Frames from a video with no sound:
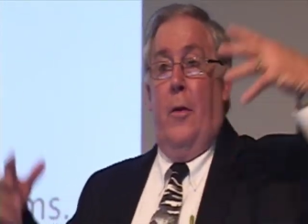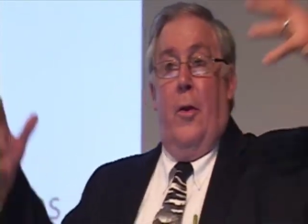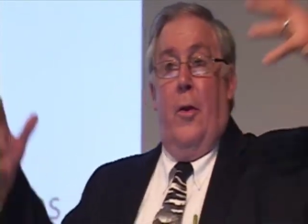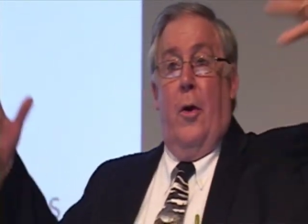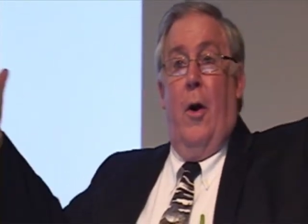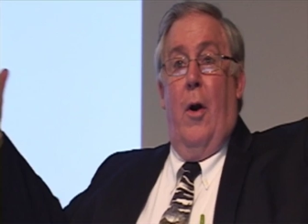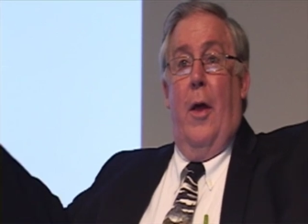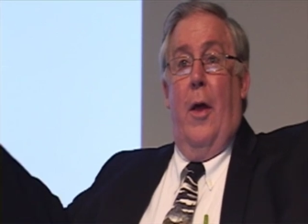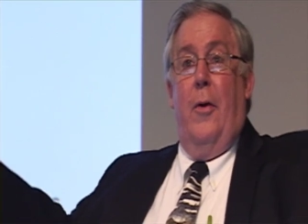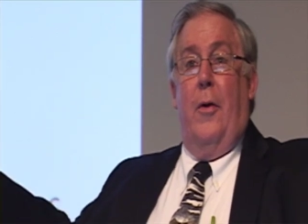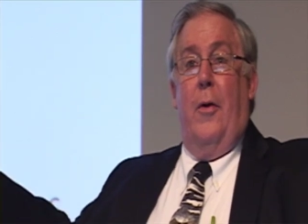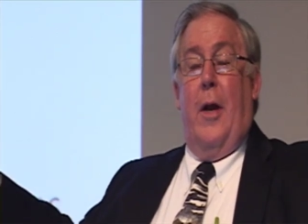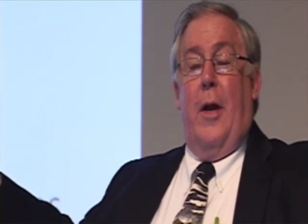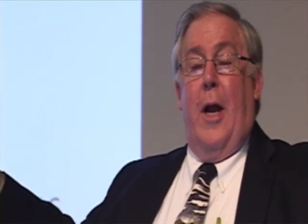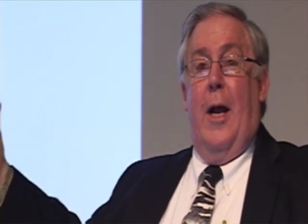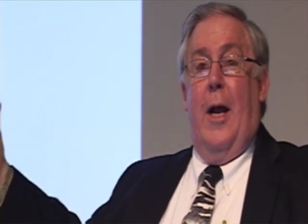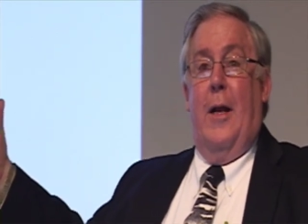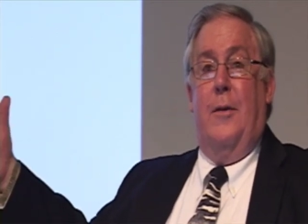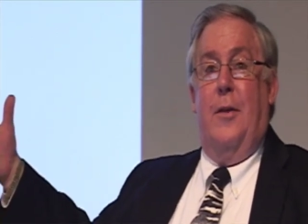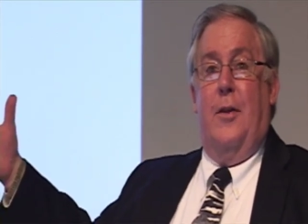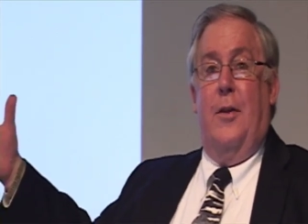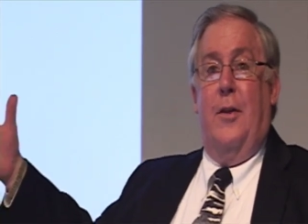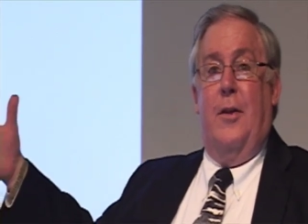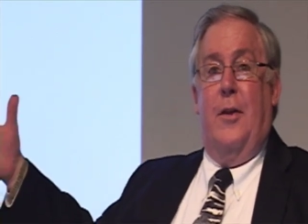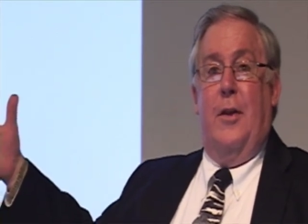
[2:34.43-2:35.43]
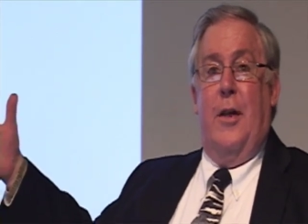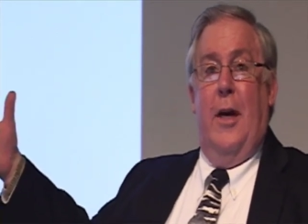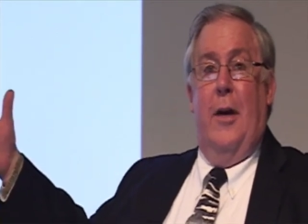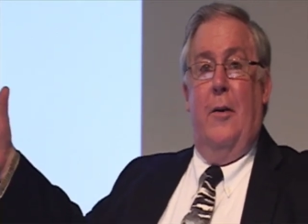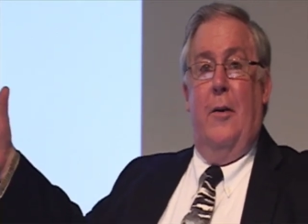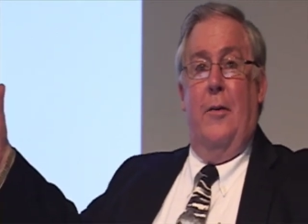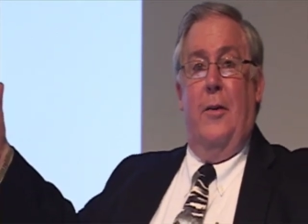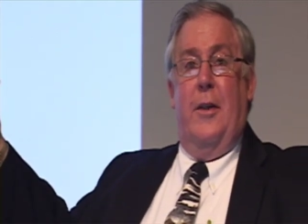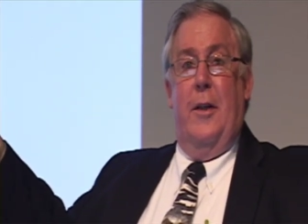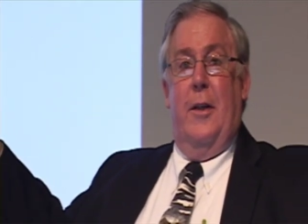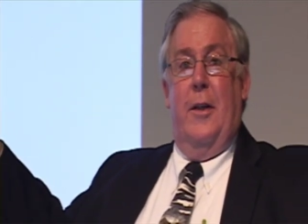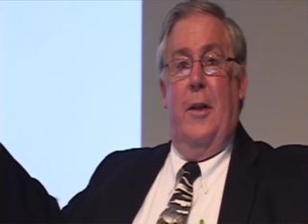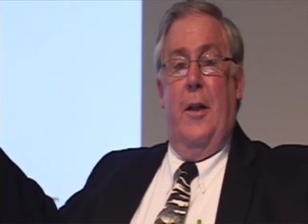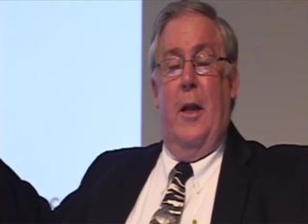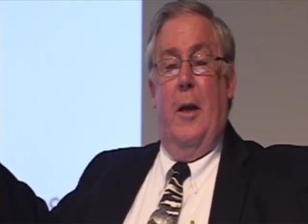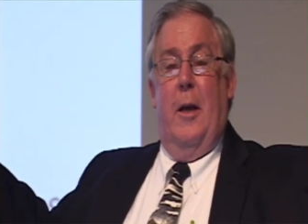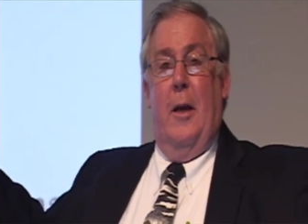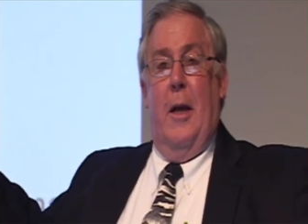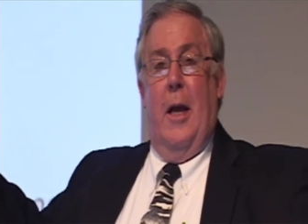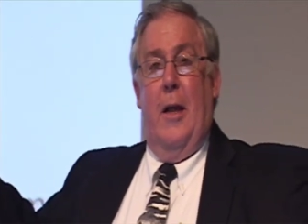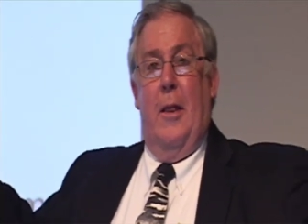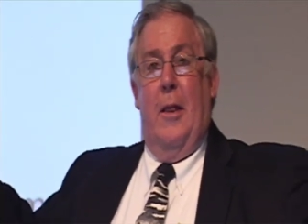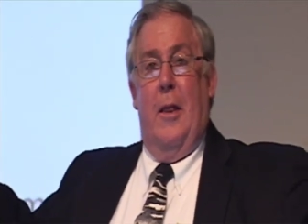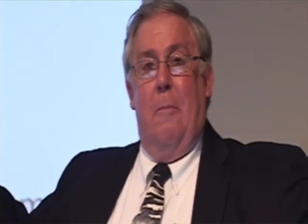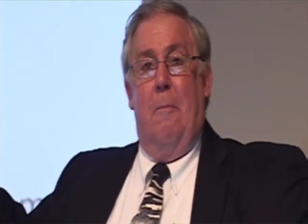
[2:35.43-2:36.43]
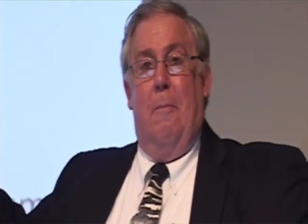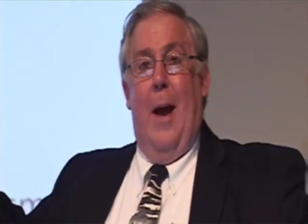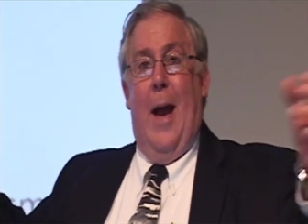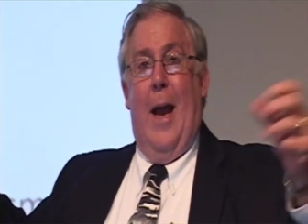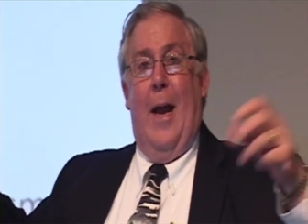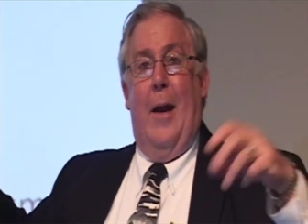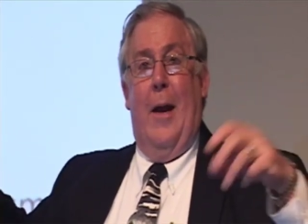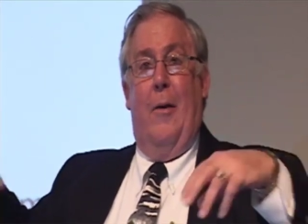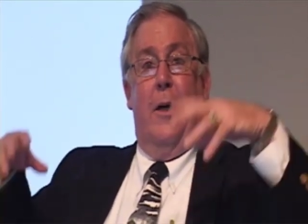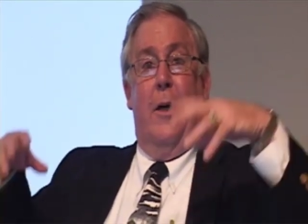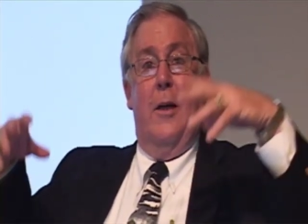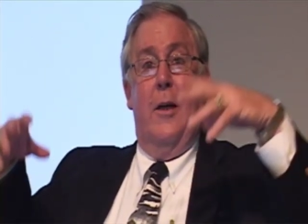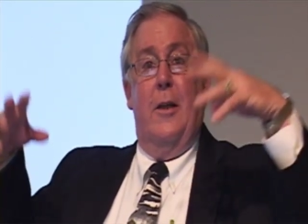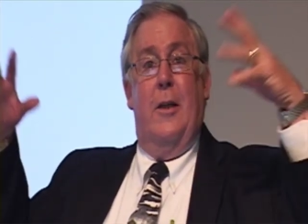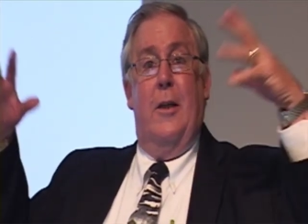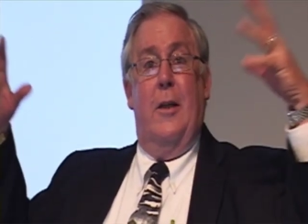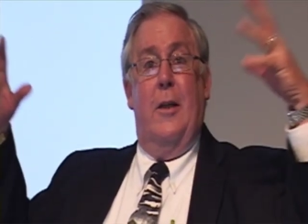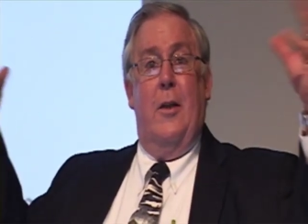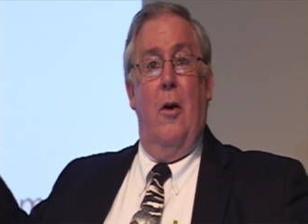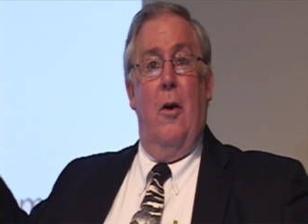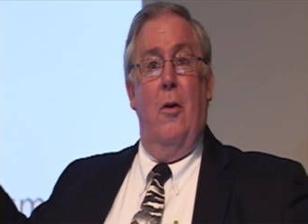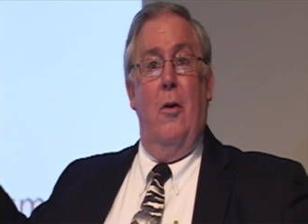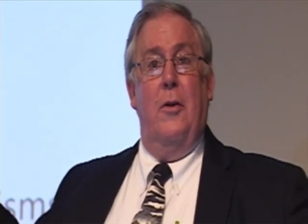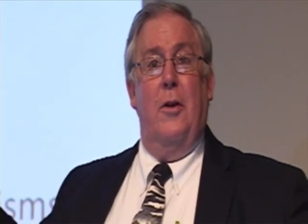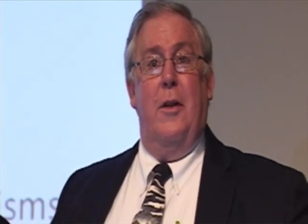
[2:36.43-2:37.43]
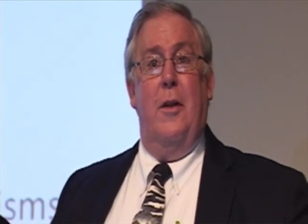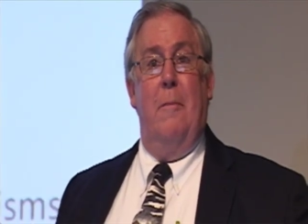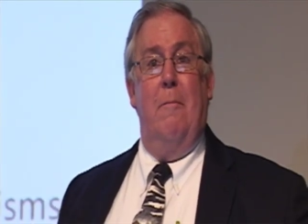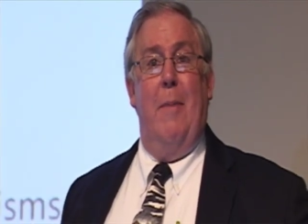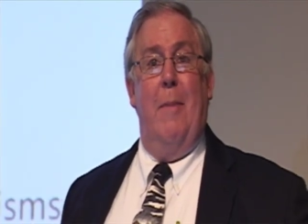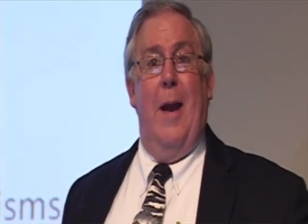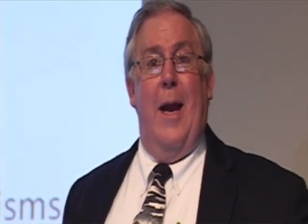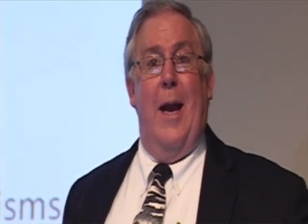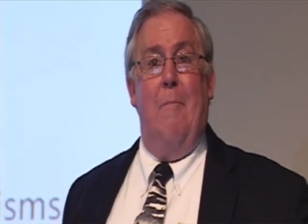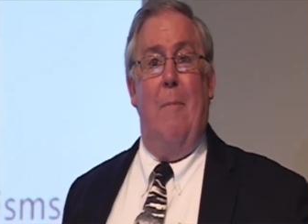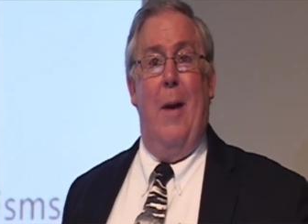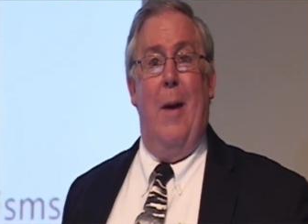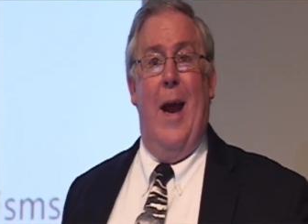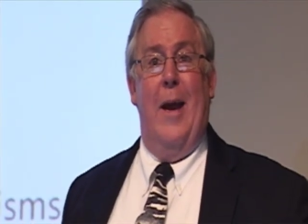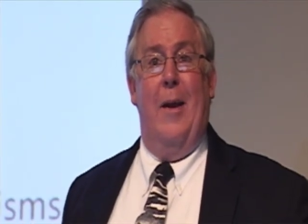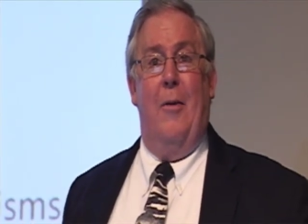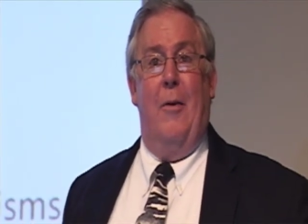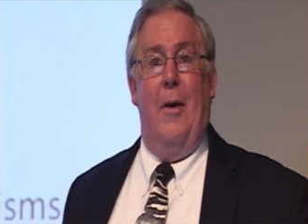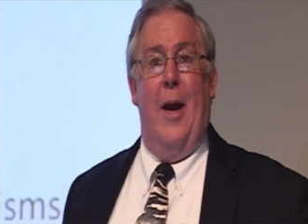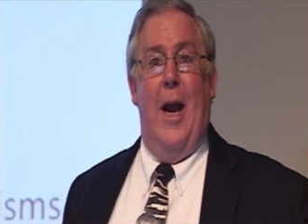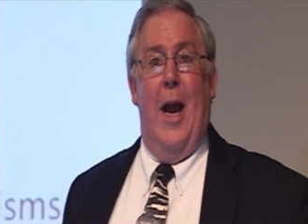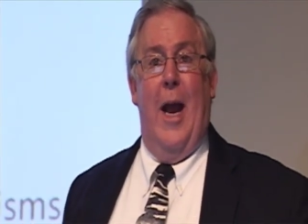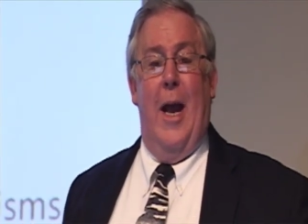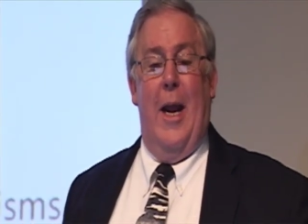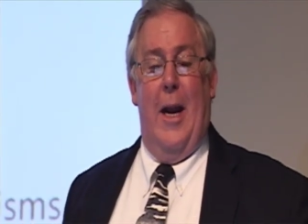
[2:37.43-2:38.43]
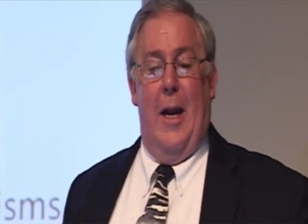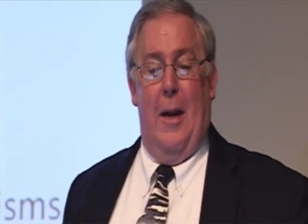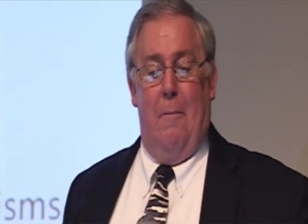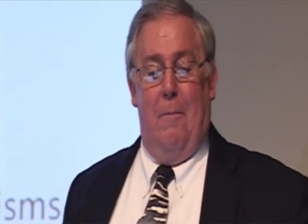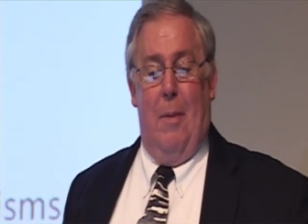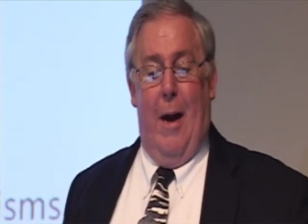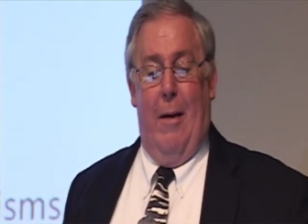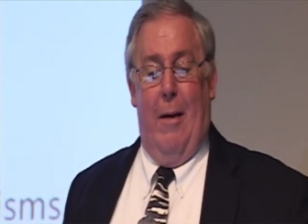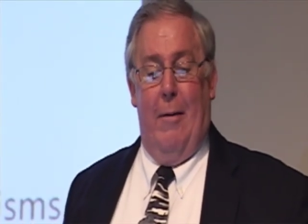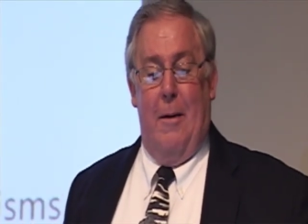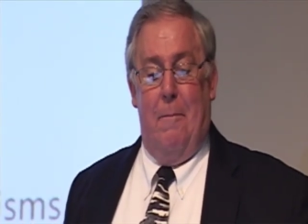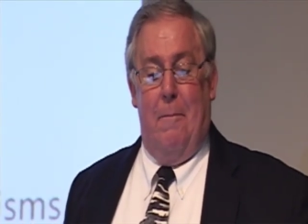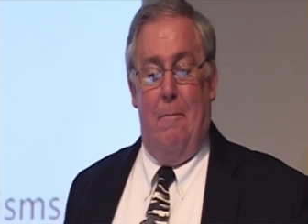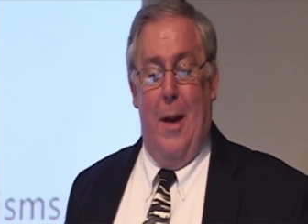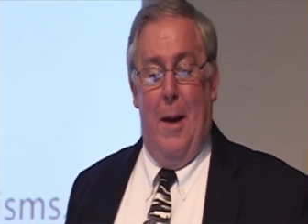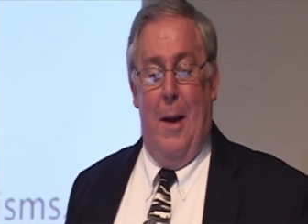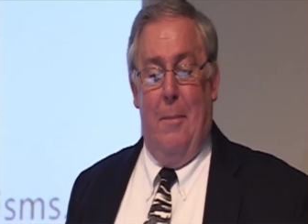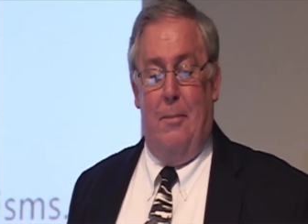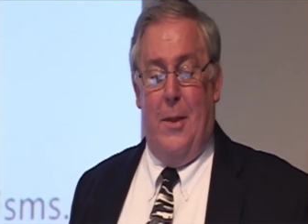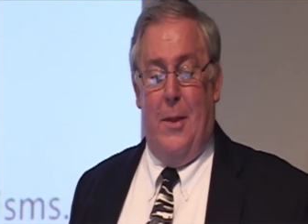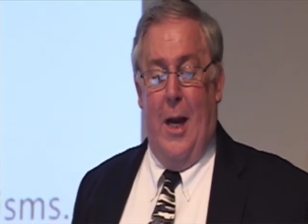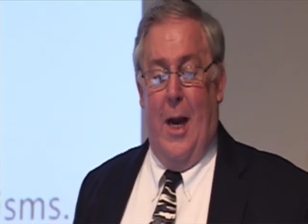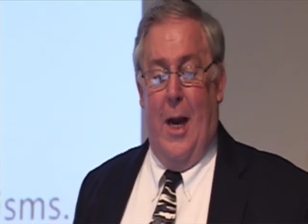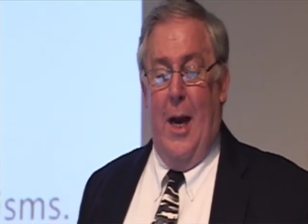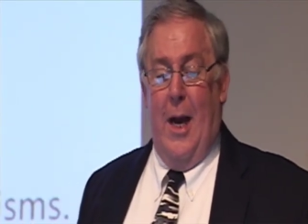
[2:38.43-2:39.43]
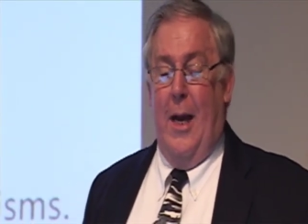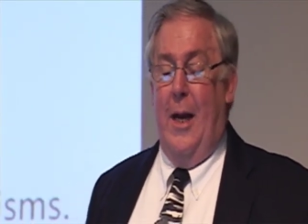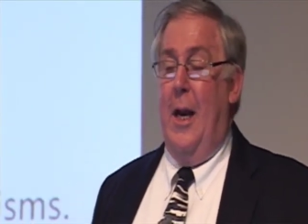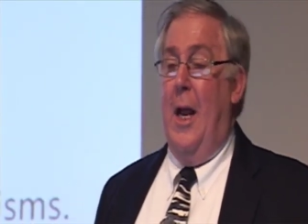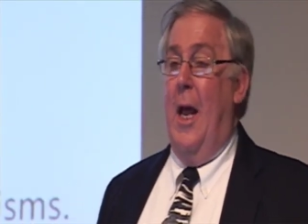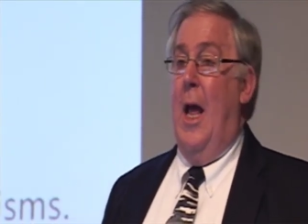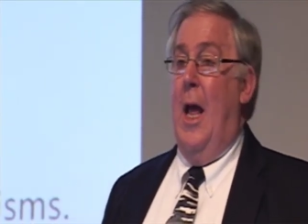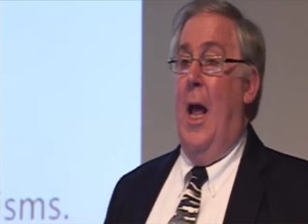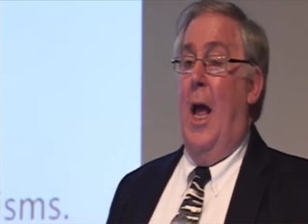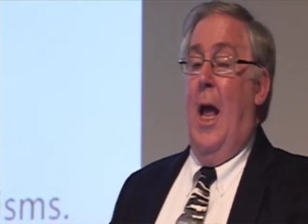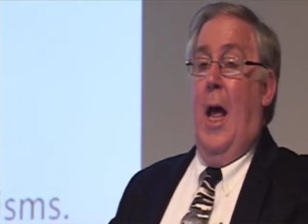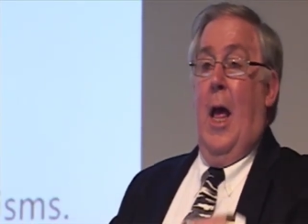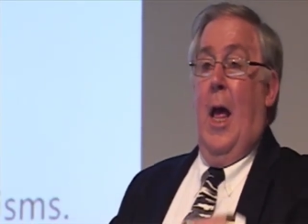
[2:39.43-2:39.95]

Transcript: There are other kinds of cells in the, in the pancreas, those that make pancreatic polypeptide,